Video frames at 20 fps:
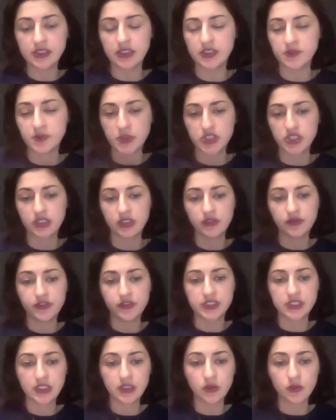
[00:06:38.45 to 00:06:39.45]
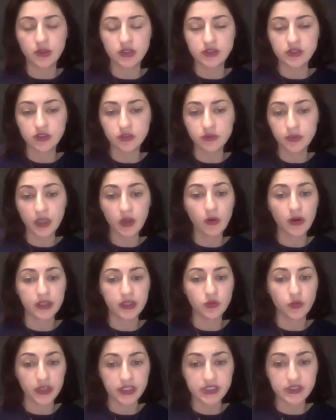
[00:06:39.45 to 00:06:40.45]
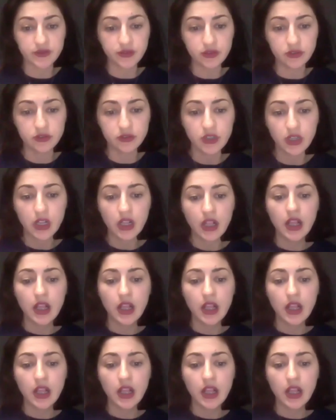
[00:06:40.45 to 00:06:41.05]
especially the physical ones, could be quite wasteful.